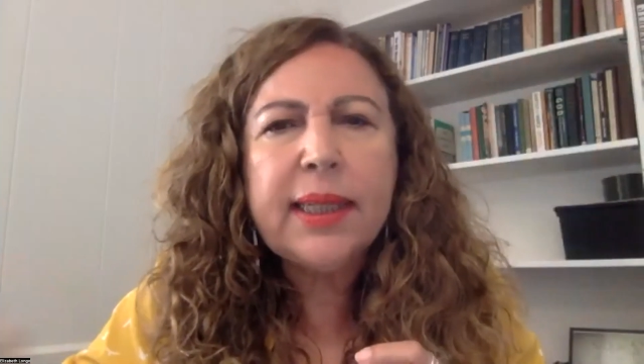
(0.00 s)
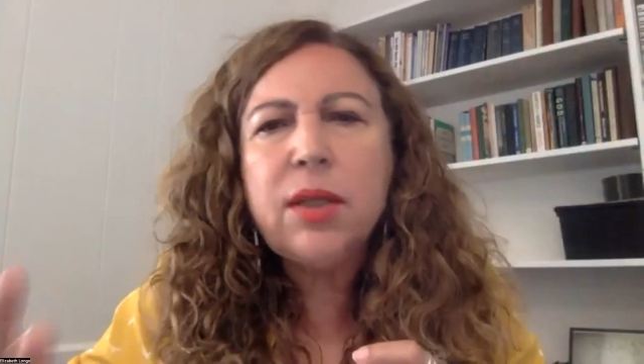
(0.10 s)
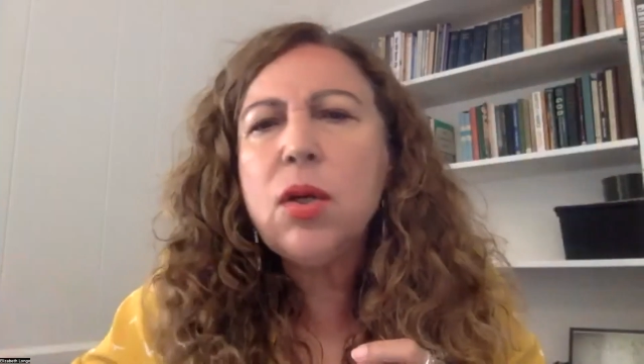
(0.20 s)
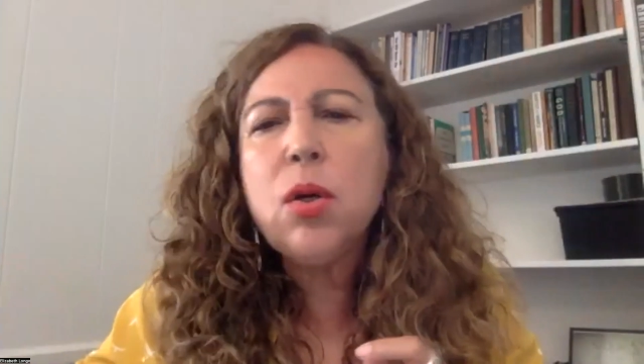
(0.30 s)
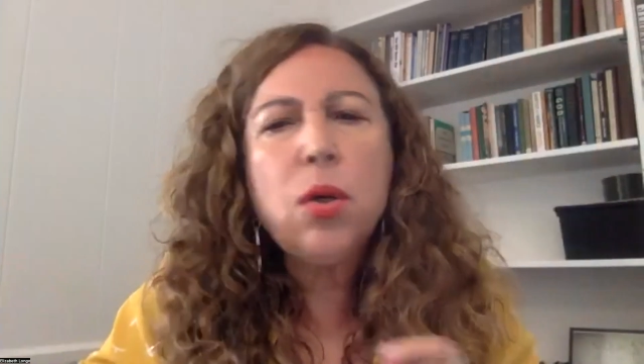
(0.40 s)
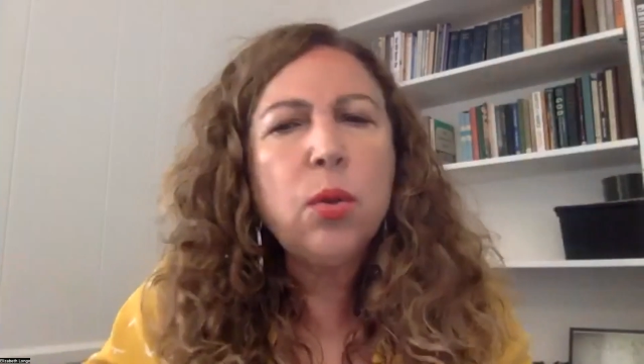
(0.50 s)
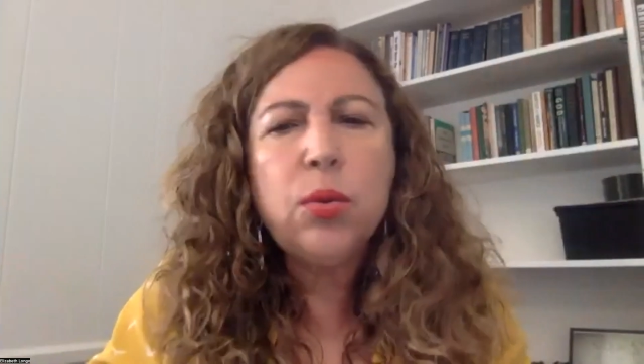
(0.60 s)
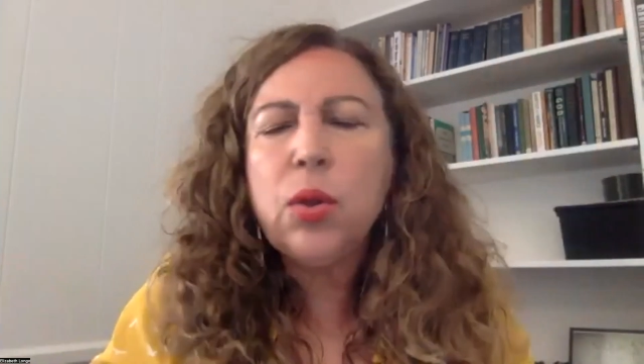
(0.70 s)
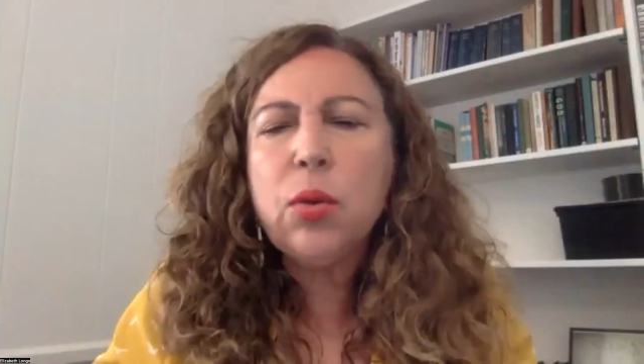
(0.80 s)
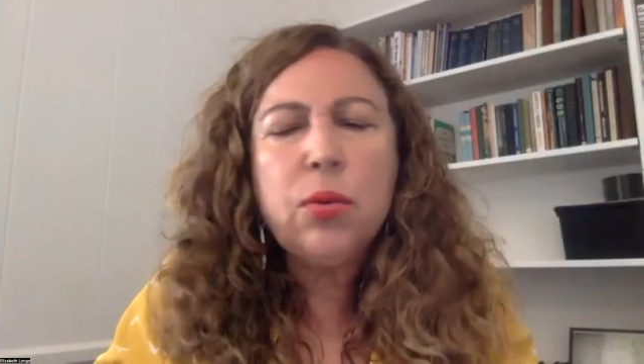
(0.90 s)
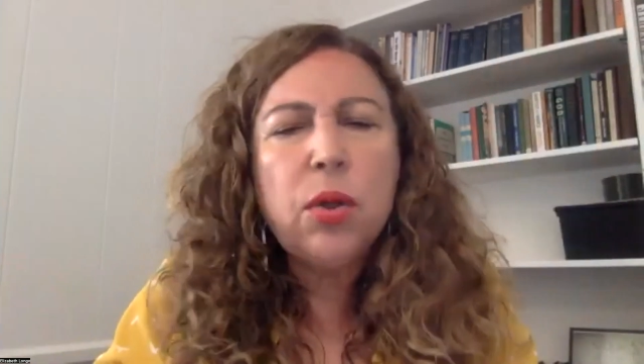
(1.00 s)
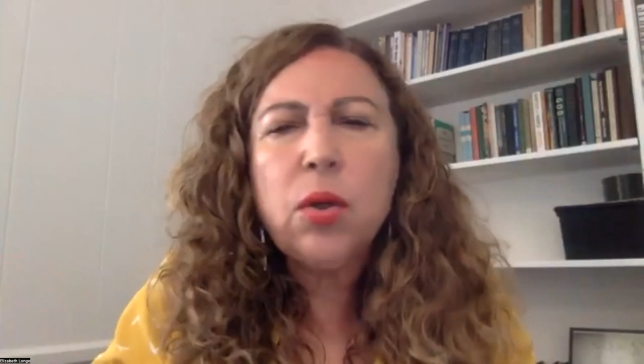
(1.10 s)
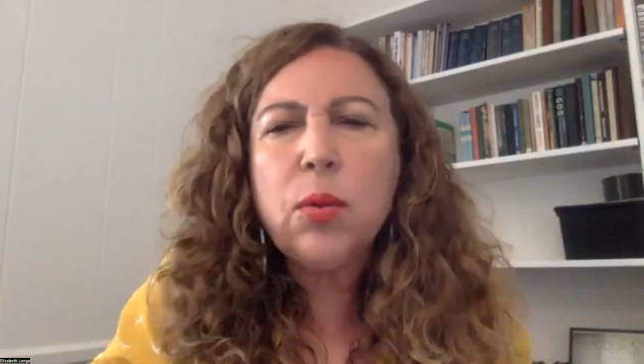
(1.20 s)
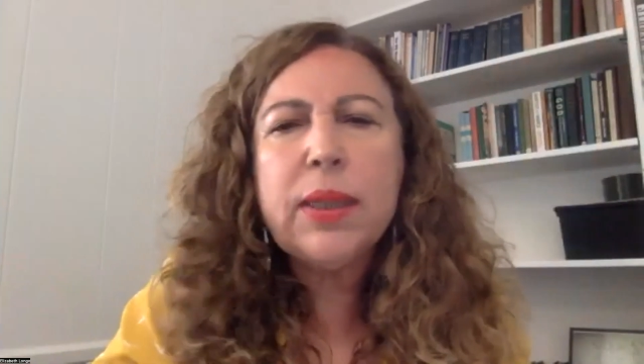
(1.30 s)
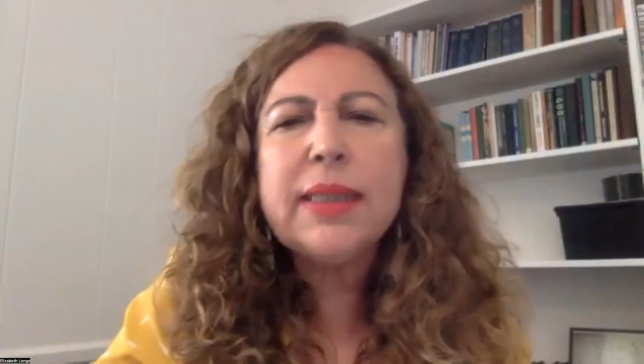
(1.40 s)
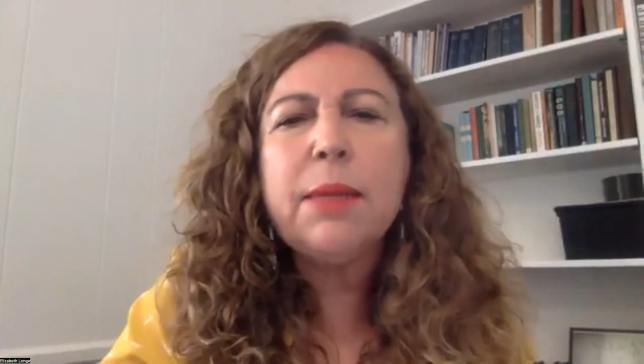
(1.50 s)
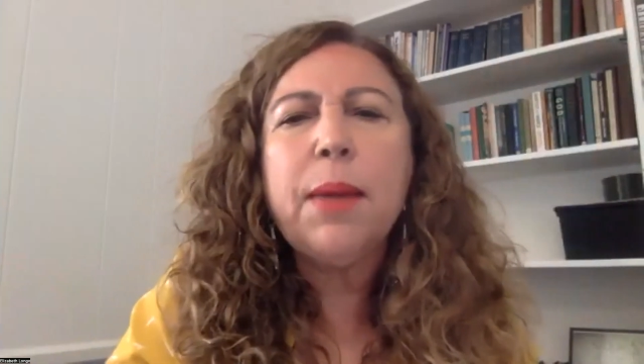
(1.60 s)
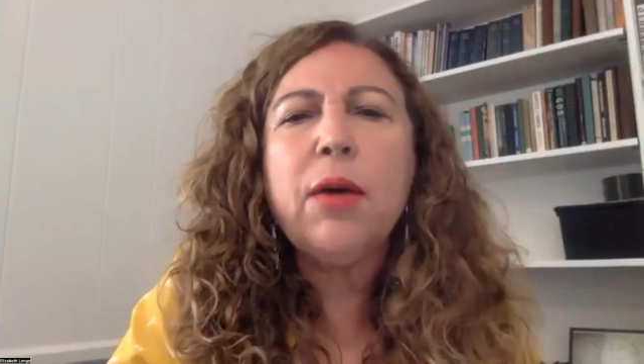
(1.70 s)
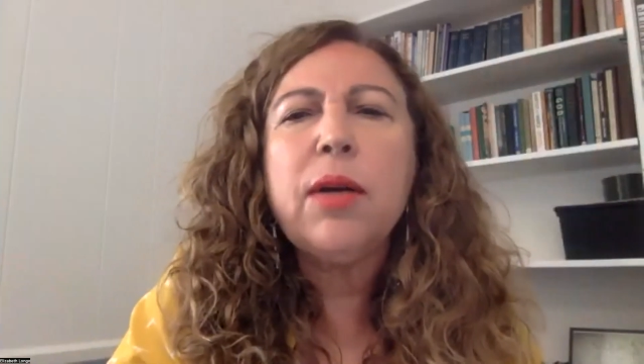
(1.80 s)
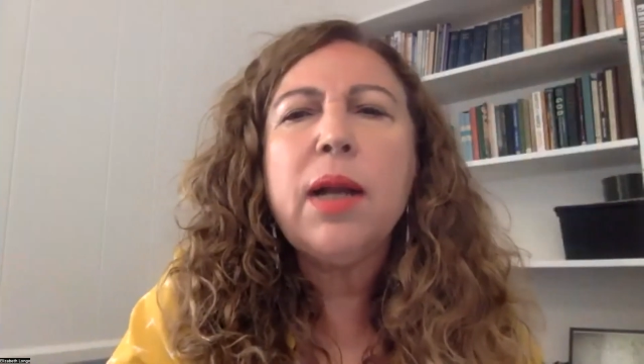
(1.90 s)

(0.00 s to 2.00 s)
No, no, no. It's about